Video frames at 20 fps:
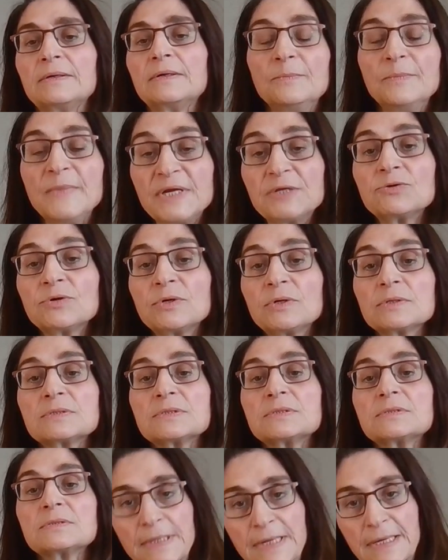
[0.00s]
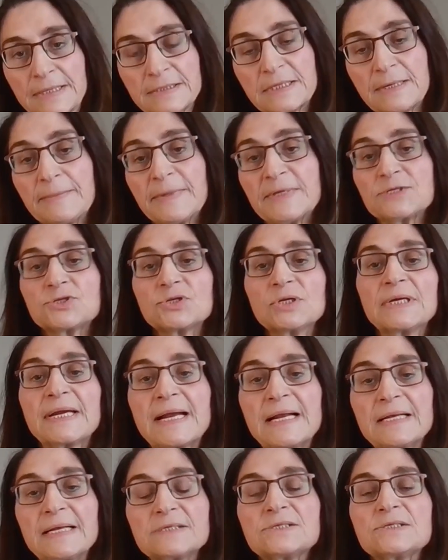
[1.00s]
minerals, as I mentioned,
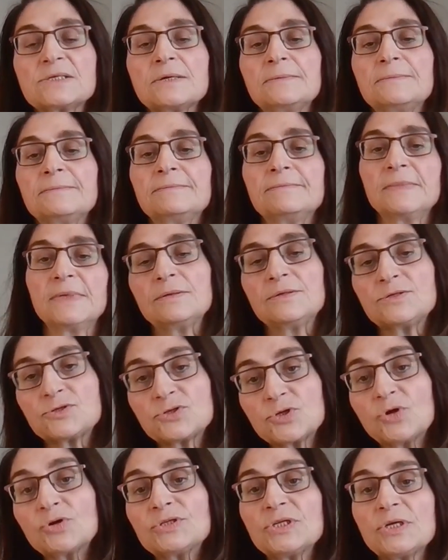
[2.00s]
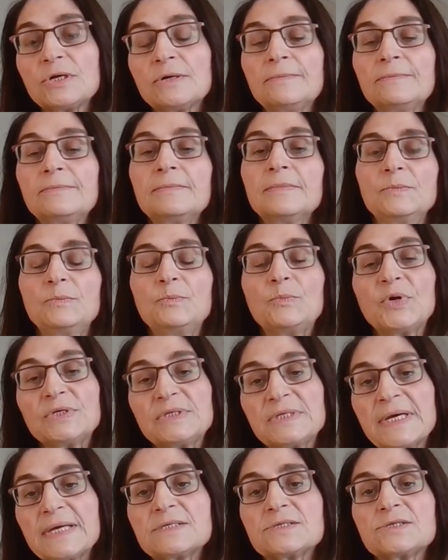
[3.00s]
calcium, sodium,
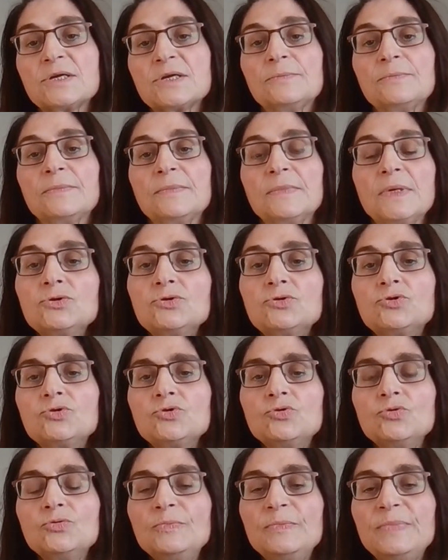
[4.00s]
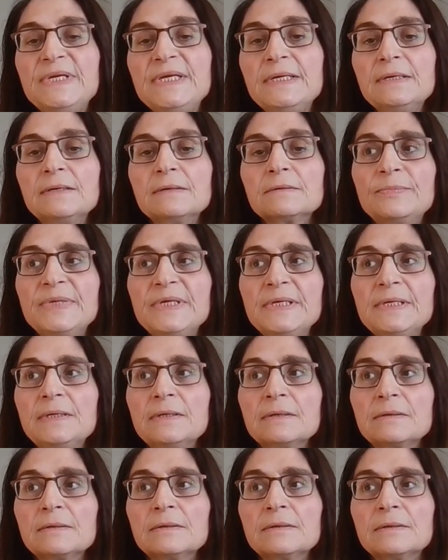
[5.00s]
potassium, to be
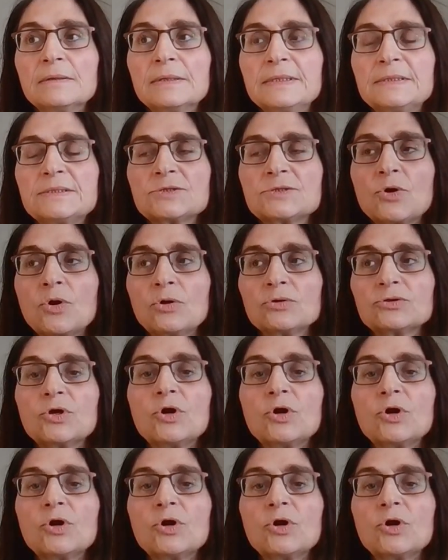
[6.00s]
it's called